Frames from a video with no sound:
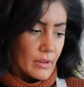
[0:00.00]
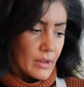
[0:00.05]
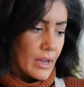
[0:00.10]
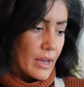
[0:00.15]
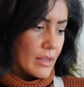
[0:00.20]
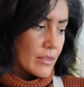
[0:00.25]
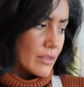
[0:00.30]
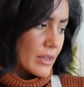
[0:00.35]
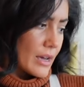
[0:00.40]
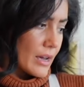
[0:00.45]

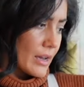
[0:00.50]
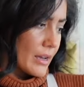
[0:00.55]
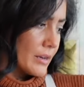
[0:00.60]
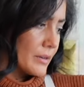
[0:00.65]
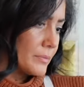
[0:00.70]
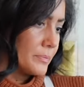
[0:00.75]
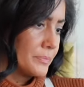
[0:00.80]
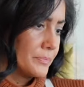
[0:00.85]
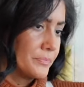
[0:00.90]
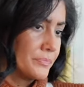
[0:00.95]
and
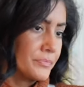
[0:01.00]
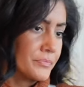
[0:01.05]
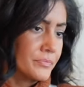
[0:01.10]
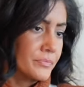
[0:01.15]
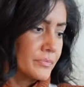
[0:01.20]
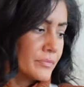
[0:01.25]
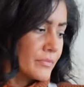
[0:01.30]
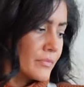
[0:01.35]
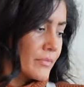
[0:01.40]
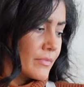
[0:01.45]
then
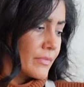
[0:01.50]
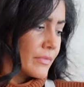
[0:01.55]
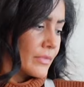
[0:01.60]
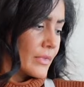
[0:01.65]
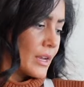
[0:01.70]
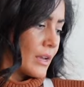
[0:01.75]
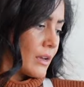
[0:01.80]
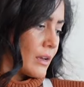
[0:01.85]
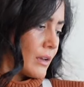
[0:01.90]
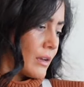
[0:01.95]

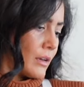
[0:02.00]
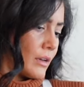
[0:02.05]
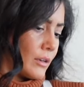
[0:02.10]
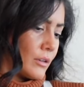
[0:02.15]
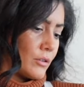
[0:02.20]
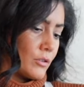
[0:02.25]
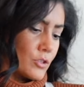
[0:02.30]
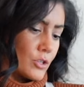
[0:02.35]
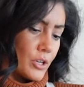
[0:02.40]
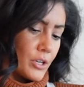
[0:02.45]

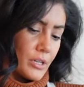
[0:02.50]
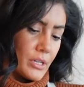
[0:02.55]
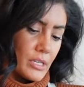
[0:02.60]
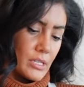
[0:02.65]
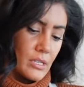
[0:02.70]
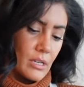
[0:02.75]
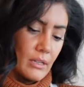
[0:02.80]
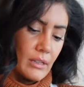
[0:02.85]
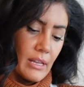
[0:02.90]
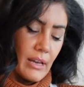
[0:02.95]
you turn
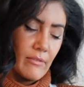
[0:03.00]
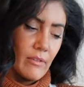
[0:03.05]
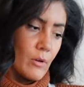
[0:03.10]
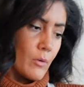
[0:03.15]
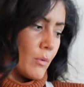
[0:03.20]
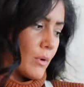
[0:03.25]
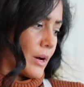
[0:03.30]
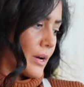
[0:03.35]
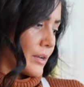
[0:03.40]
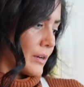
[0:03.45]
this on level
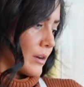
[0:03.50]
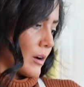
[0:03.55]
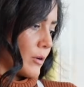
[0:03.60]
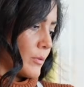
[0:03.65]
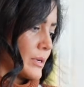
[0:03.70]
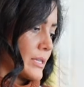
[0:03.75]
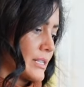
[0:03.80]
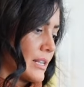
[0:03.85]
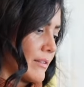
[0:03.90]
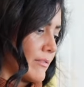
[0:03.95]
one
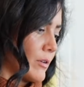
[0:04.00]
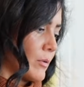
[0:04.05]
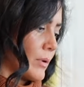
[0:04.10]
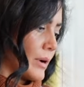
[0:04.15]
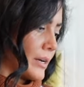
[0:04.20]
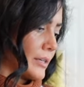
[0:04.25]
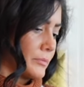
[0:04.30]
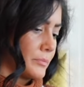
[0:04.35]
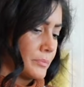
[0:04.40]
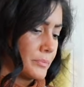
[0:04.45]
always level
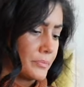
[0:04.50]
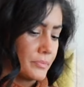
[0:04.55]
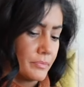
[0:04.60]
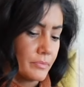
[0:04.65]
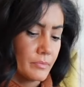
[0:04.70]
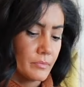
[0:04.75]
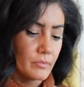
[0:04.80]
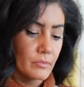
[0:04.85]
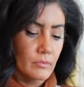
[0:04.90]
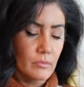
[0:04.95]
one
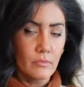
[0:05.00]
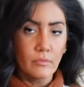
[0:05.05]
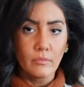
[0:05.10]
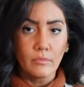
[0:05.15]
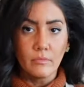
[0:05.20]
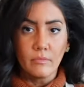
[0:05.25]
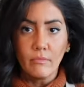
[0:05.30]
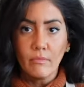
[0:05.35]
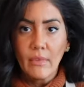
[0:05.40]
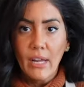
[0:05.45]

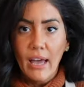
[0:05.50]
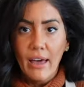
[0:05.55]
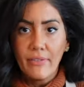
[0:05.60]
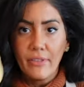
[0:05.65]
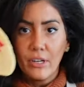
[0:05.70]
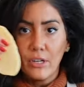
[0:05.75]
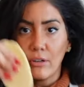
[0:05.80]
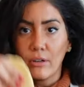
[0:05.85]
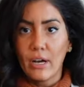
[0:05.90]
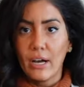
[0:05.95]
and
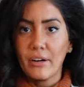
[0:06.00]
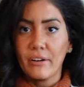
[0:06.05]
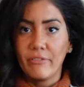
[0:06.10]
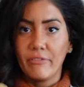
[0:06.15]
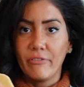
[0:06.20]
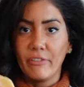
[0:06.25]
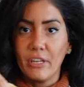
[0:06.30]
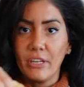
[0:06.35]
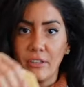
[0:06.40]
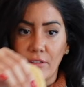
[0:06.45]
then you kind of
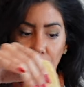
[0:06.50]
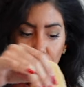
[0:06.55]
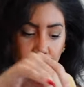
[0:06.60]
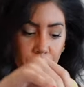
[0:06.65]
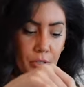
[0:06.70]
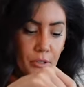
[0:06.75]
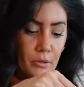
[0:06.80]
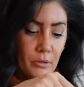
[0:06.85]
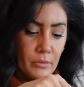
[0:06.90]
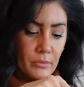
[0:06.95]
feed it
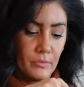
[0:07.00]
through